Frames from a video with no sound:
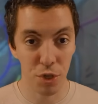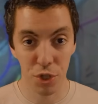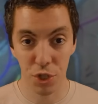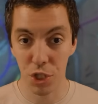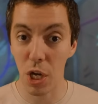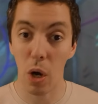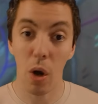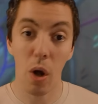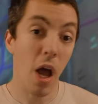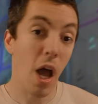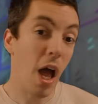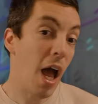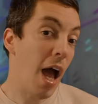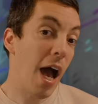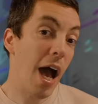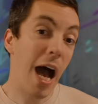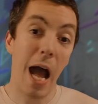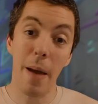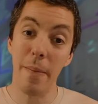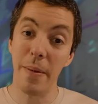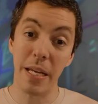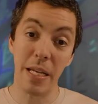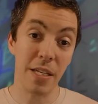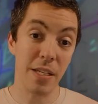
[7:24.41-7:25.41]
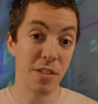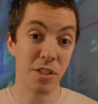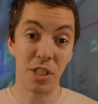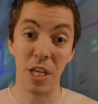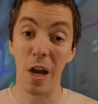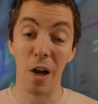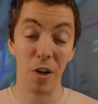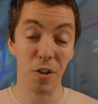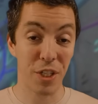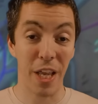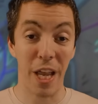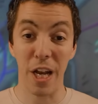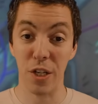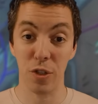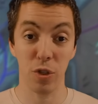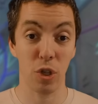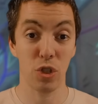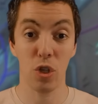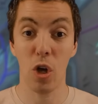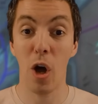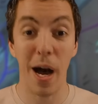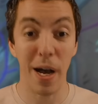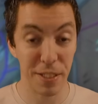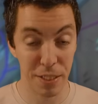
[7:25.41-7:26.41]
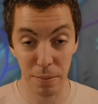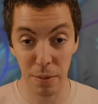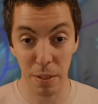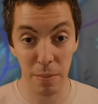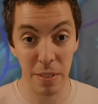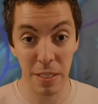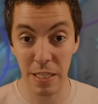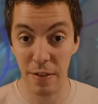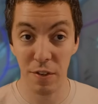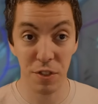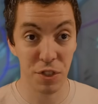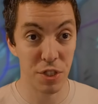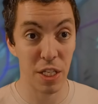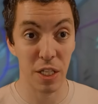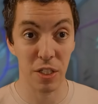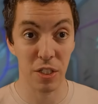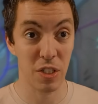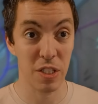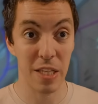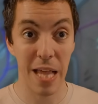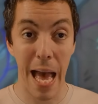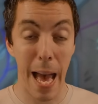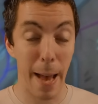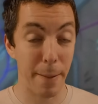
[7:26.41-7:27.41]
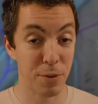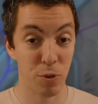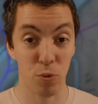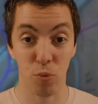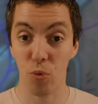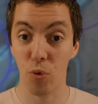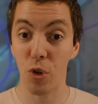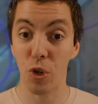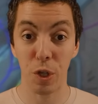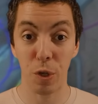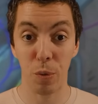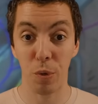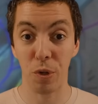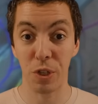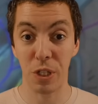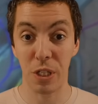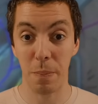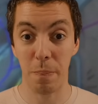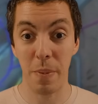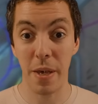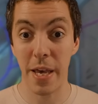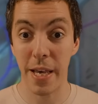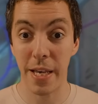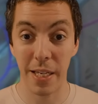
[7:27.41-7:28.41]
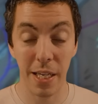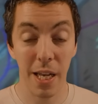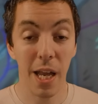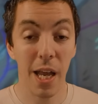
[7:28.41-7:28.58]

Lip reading: So, Steric's Gauge looks awesome to me. This thing slaps really, really big.